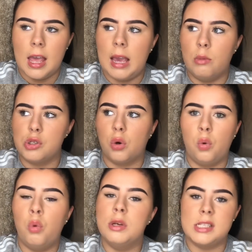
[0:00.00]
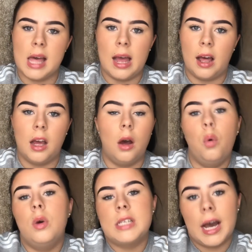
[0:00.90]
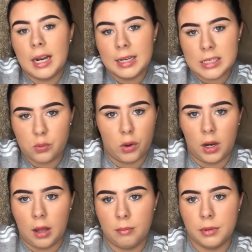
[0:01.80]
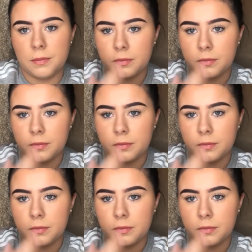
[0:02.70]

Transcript: It was always there. Like, I always had at least one lump